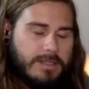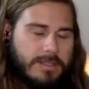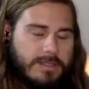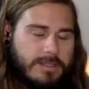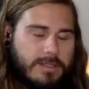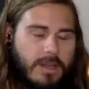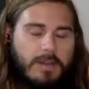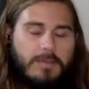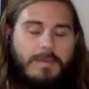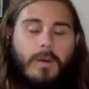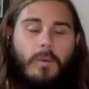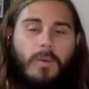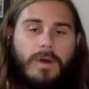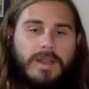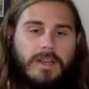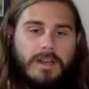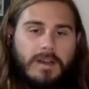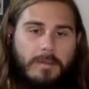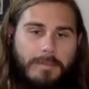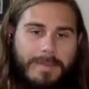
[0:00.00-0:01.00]
talked about
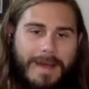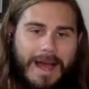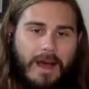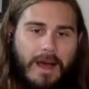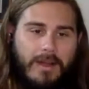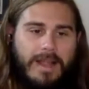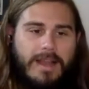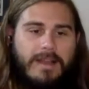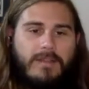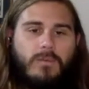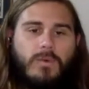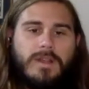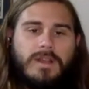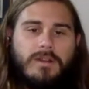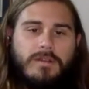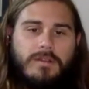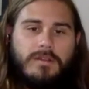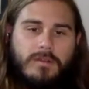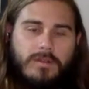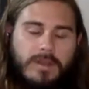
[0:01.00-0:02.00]
what you're about, kind of what
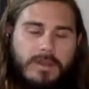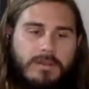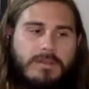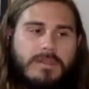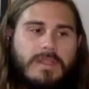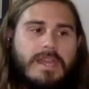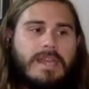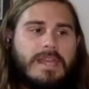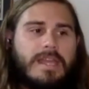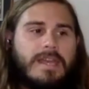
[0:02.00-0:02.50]
your your thing